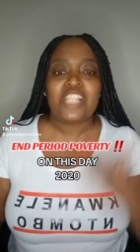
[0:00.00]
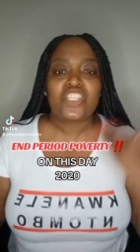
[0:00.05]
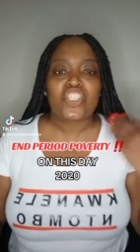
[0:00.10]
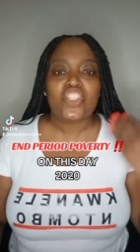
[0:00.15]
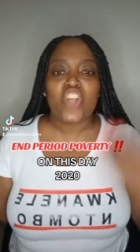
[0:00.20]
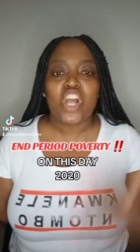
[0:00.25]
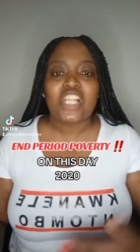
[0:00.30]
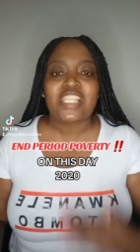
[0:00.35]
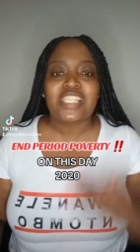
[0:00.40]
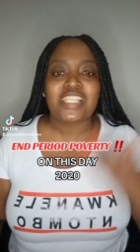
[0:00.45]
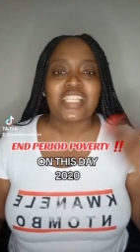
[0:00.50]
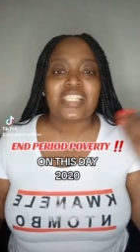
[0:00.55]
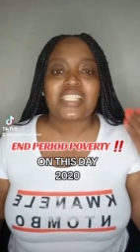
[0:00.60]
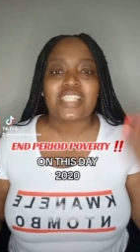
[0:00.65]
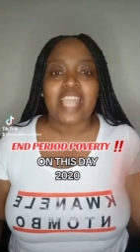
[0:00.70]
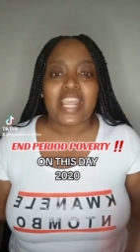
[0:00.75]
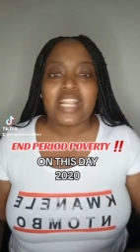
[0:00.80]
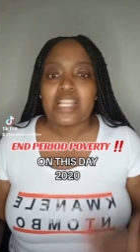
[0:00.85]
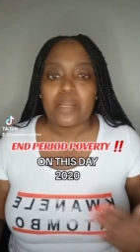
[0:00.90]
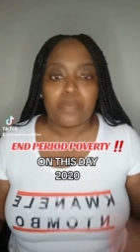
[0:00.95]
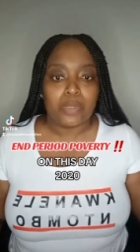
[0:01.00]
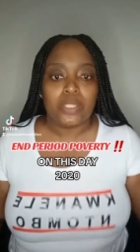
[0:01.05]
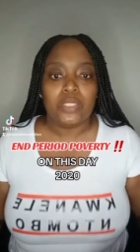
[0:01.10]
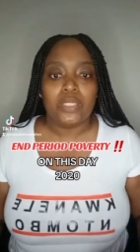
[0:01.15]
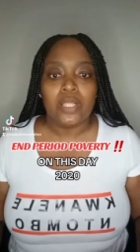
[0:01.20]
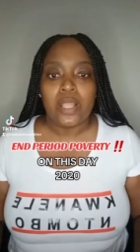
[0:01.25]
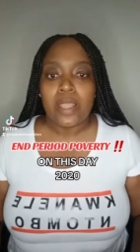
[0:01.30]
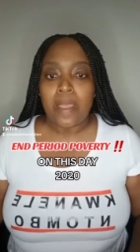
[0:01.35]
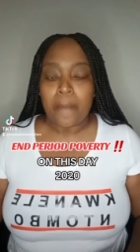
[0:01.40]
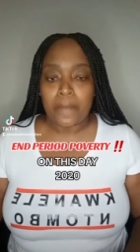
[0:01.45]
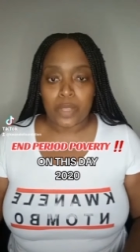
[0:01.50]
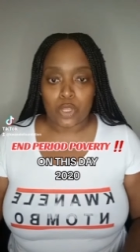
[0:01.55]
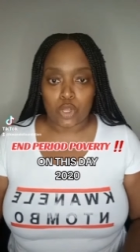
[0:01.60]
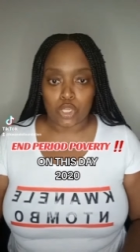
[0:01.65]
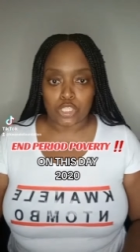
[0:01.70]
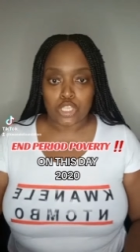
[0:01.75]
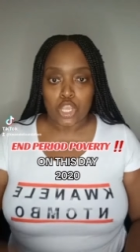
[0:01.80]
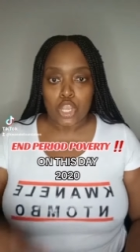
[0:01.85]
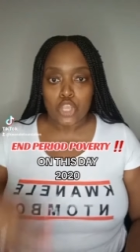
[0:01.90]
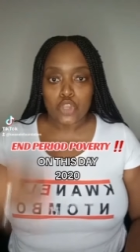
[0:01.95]
It's not sustainable
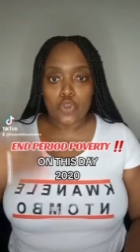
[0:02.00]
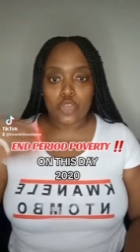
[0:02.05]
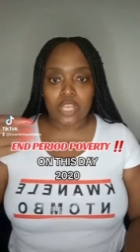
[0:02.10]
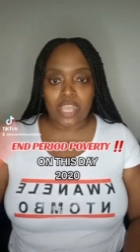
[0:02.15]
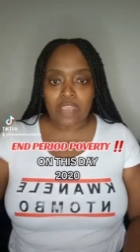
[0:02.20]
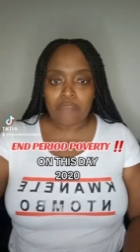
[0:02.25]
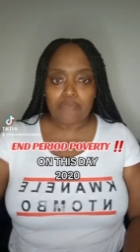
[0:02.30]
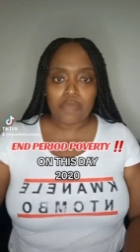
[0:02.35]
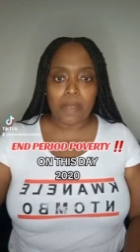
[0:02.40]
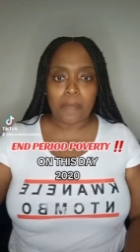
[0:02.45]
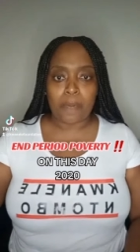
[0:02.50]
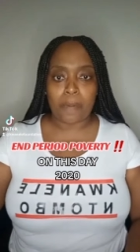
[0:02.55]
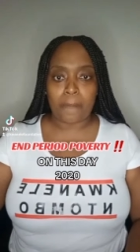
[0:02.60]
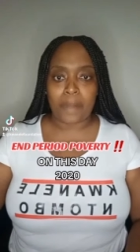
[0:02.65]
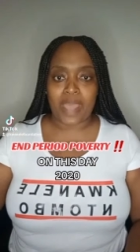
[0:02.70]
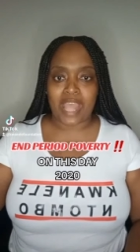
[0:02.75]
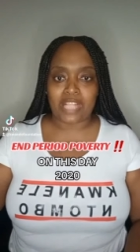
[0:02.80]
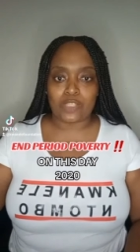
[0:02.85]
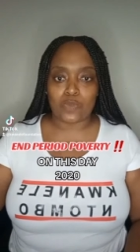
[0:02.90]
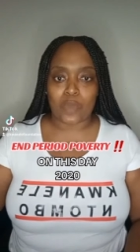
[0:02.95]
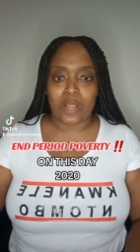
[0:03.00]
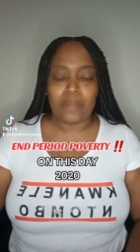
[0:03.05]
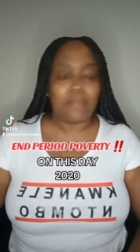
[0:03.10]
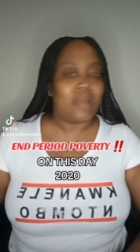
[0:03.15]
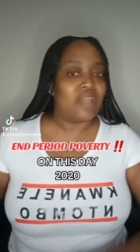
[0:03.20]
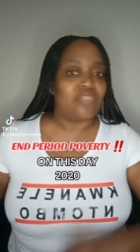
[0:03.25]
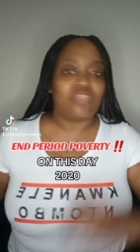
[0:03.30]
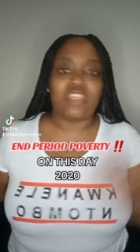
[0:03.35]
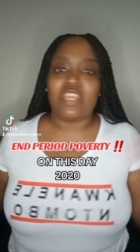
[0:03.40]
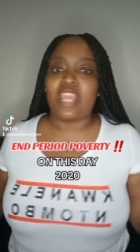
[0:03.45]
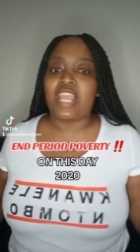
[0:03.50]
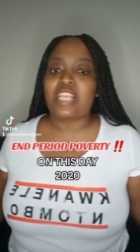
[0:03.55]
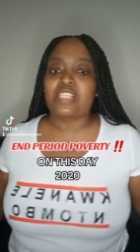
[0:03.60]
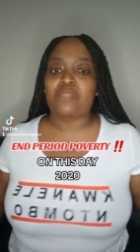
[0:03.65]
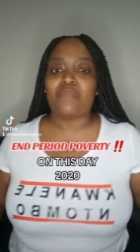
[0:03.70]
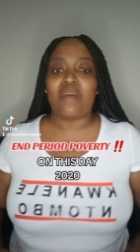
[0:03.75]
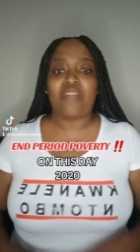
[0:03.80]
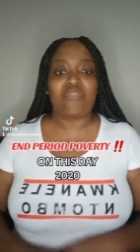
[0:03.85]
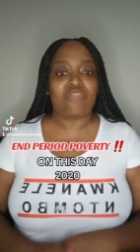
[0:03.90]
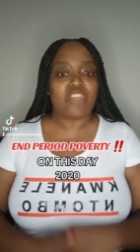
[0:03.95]
because you give people pads one month, the
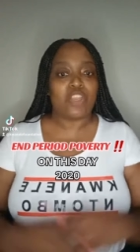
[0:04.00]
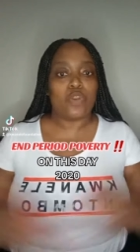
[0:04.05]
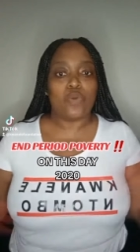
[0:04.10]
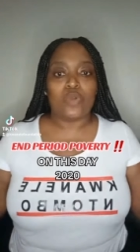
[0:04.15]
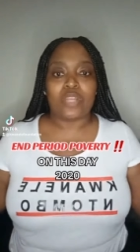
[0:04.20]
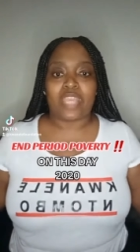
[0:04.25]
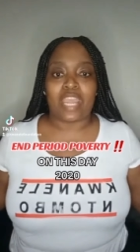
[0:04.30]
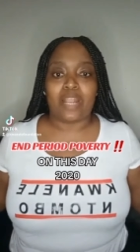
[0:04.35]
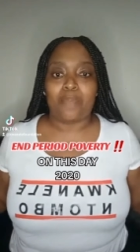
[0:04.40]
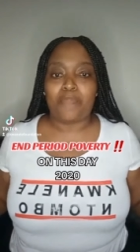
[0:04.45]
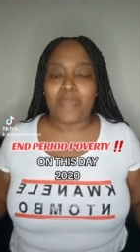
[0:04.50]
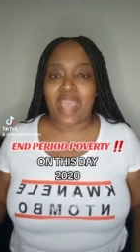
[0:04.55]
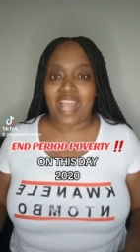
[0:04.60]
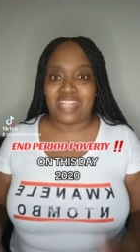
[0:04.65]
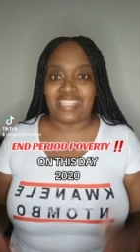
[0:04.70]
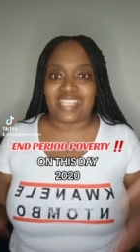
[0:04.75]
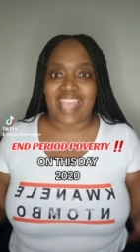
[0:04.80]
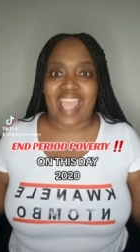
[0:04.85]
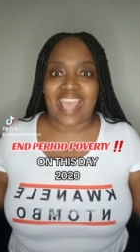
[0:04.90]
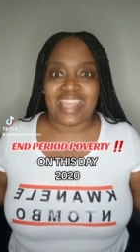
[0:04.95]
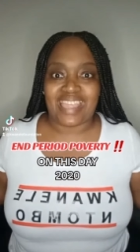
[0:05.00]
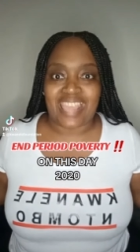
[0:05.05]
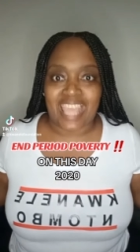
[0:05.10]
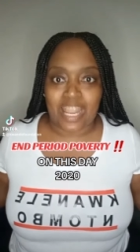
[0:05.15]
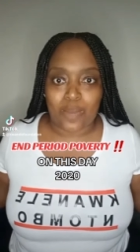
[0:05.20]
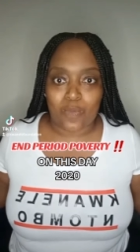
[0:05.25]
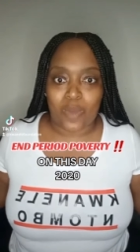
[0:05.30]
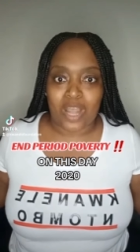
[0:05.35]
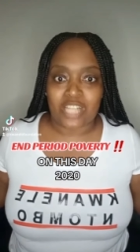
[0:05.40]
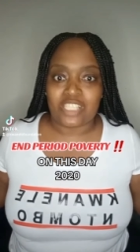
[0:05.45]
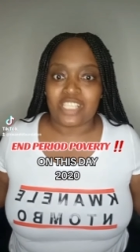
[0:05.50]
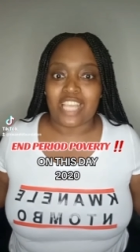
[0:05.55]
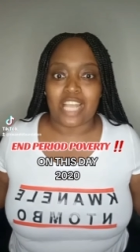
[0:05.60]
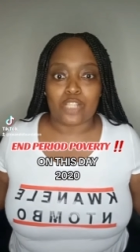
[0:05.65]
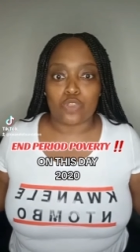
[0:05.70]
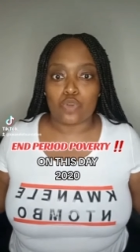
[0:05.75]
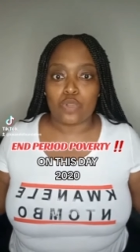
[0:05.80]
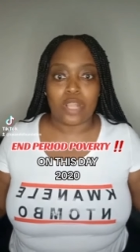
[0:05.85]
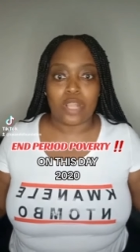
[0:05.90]
next month they don't get pads, and then what?